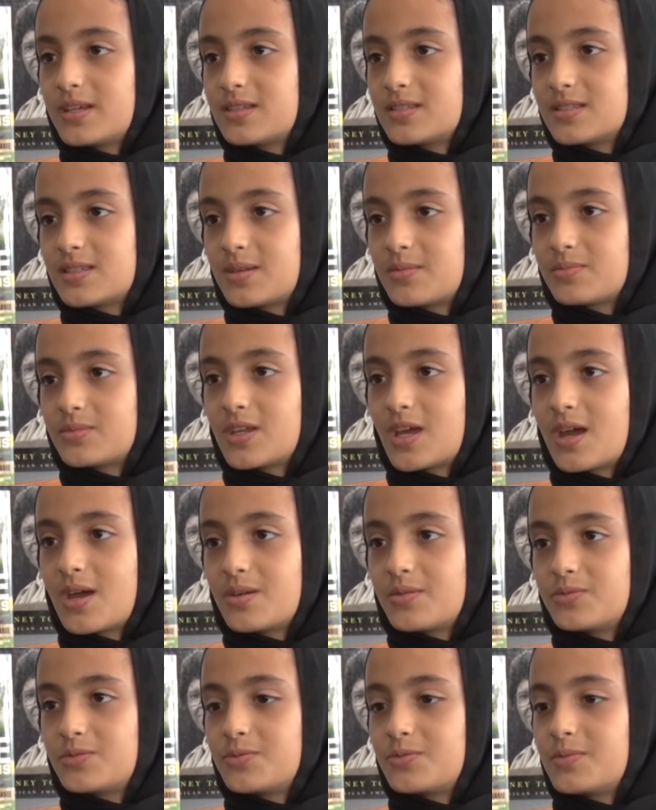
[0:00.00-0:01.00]

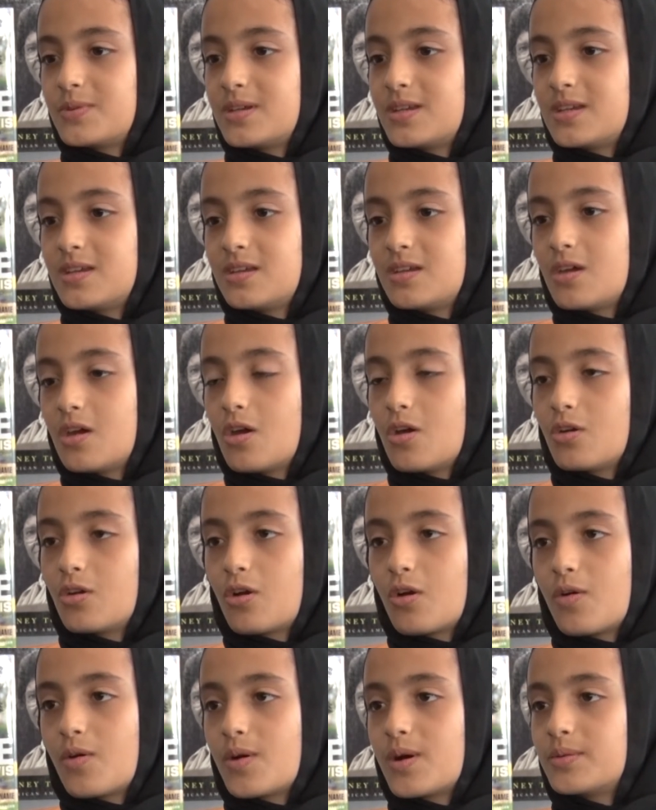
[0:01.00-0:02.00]
Sometimes we
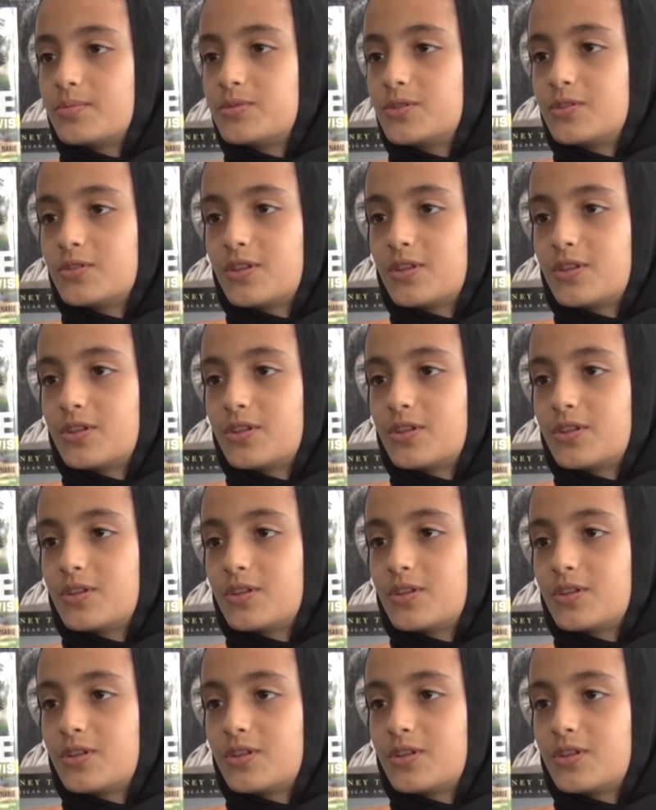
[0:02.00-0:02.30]
go up to